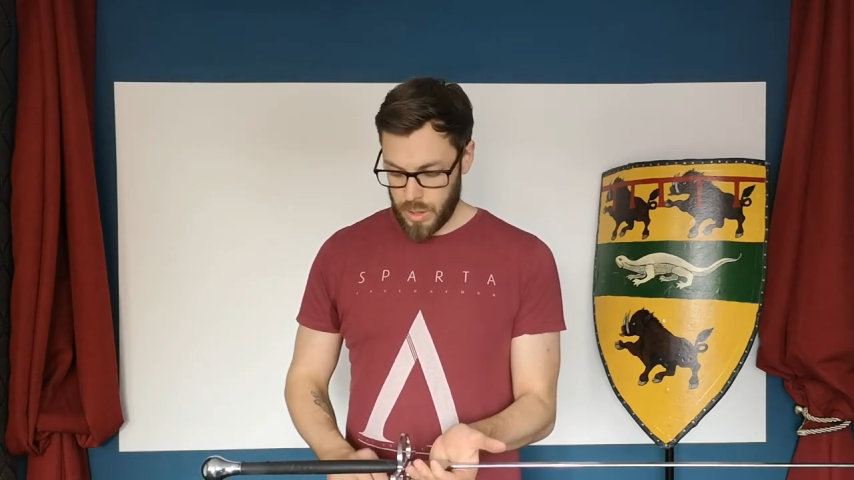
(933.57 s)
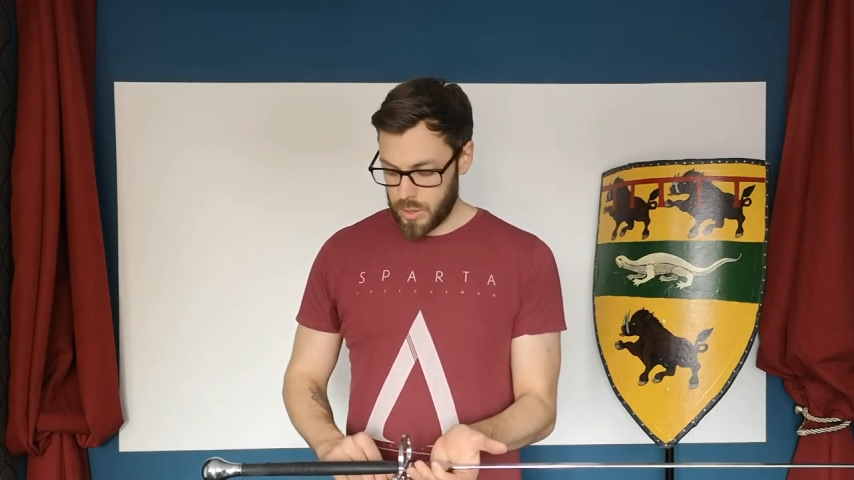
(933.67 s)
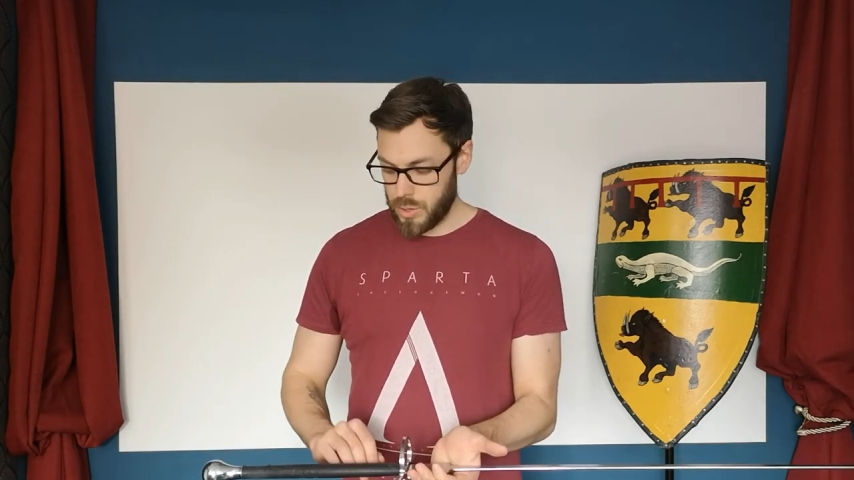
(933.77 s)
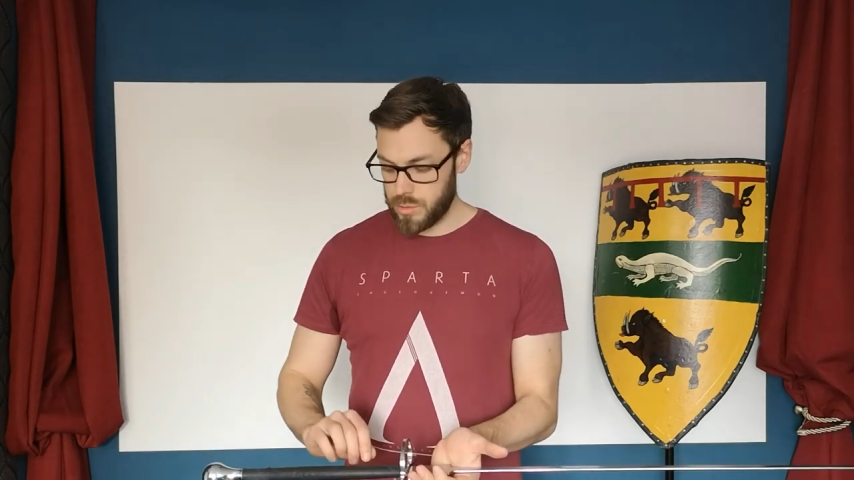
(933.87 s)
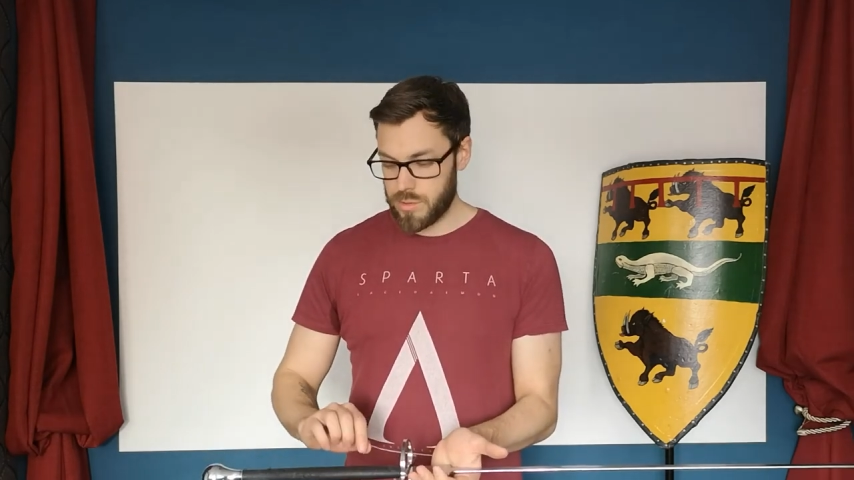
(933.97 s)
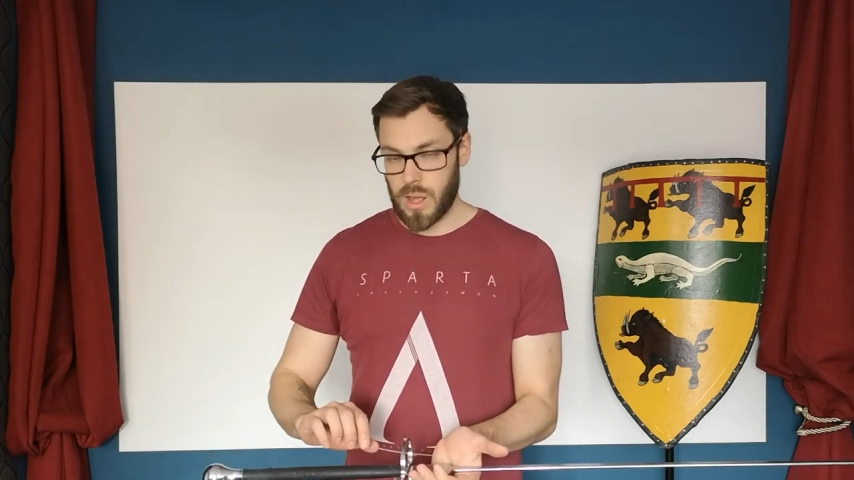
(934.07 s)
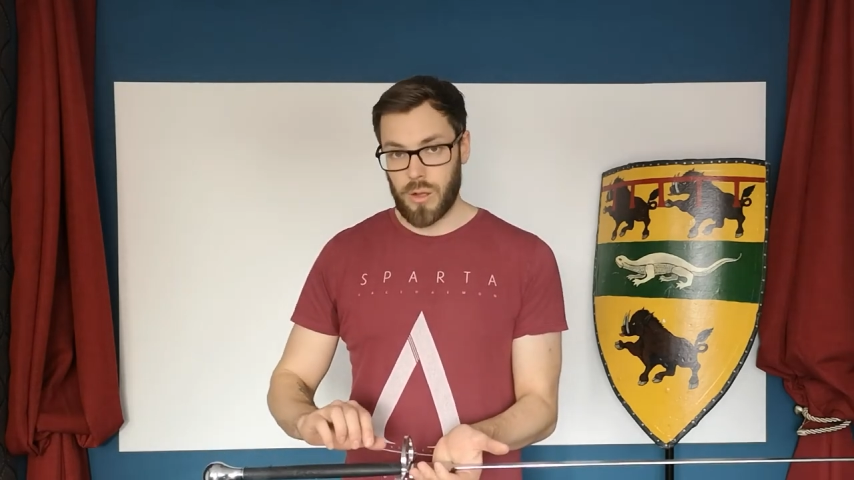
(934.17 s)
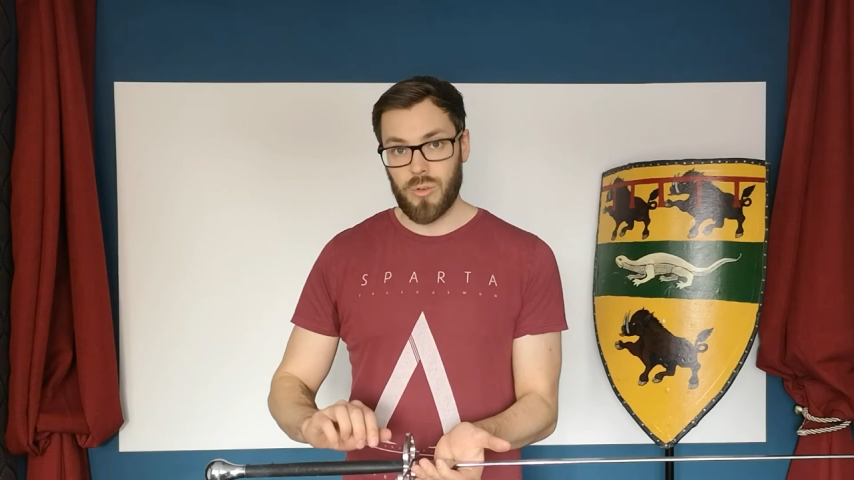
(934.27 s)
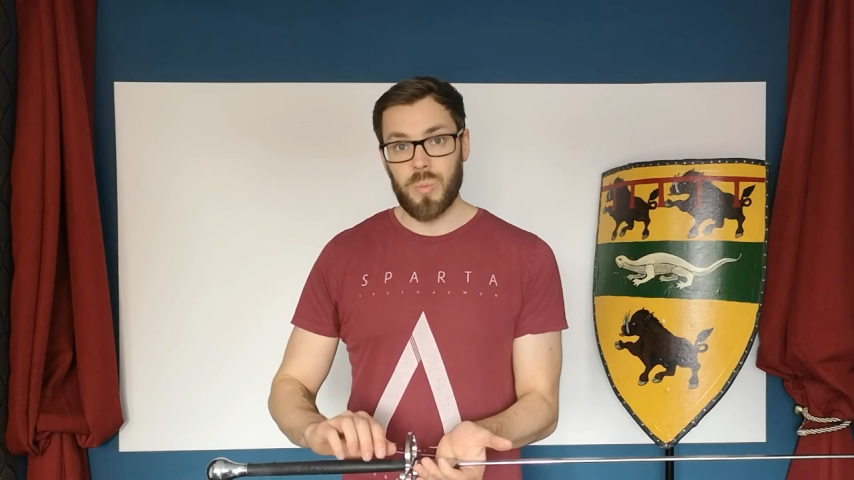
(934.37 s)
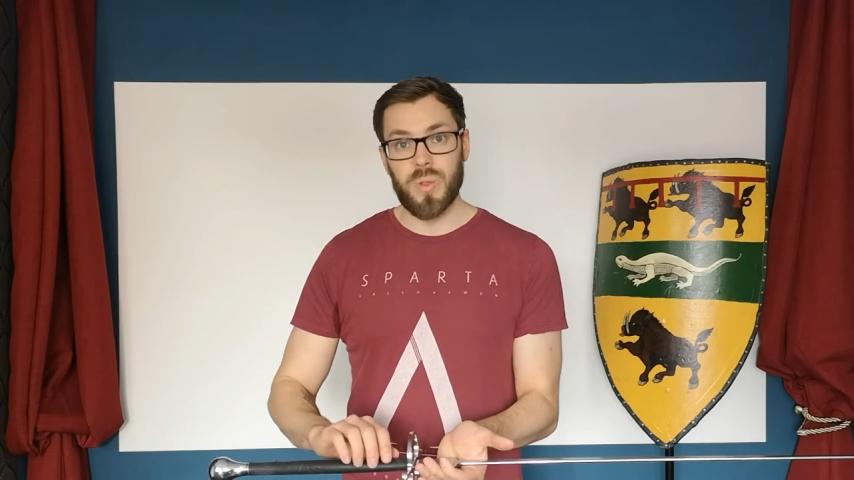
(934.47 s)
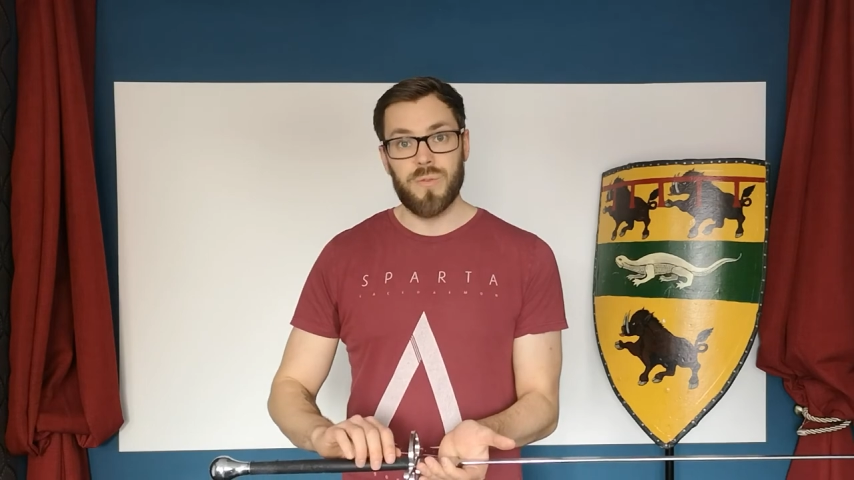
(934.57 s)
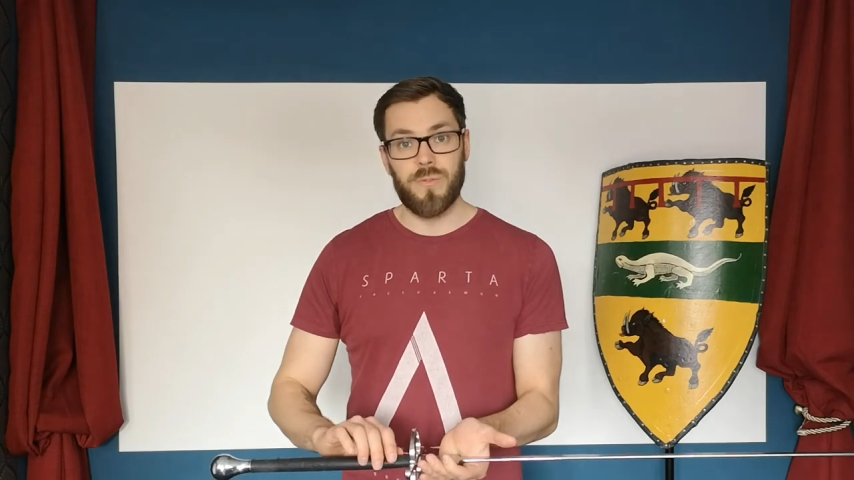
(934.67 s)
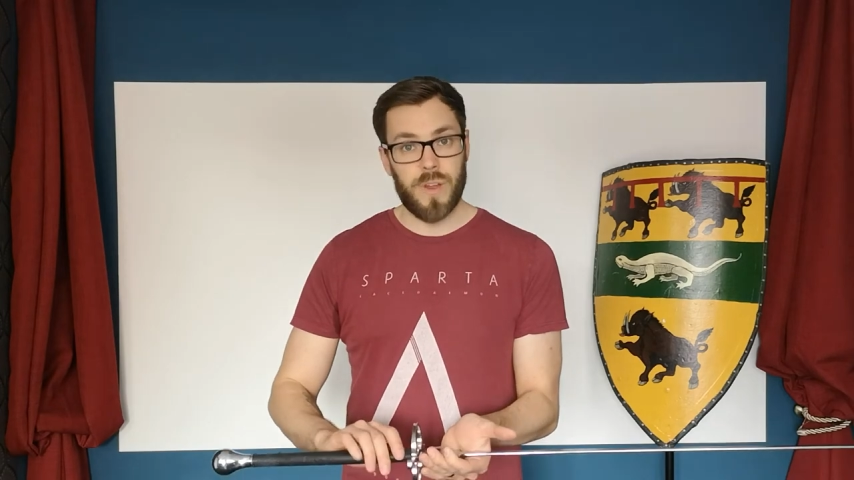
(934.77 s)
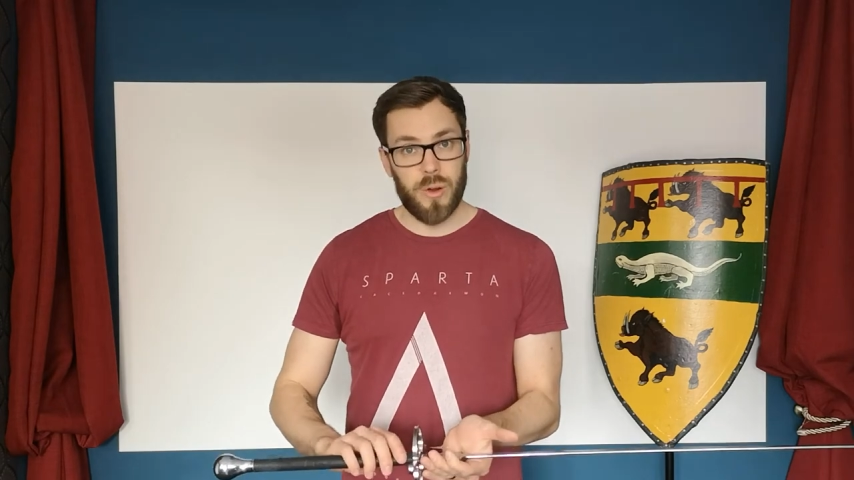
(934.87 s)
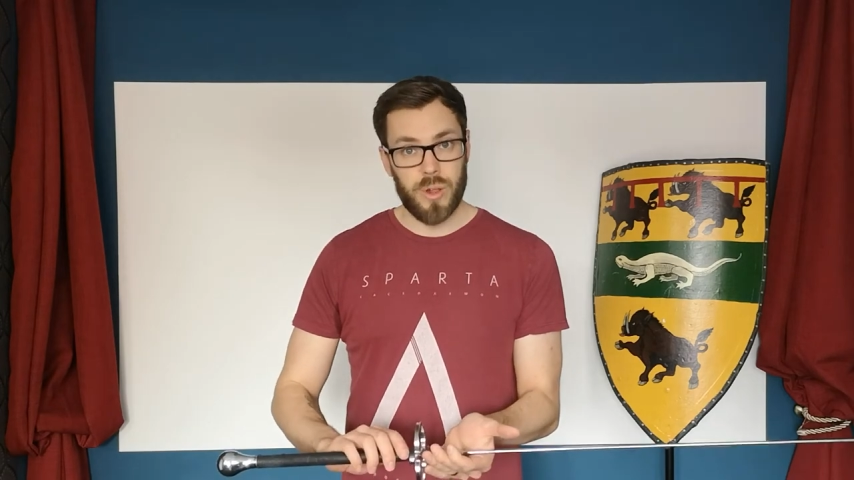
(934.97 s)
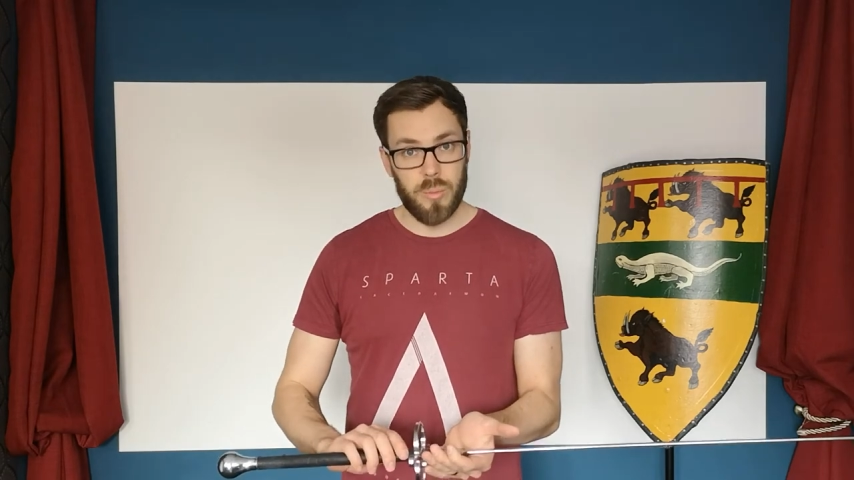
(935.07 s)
Because that grip is very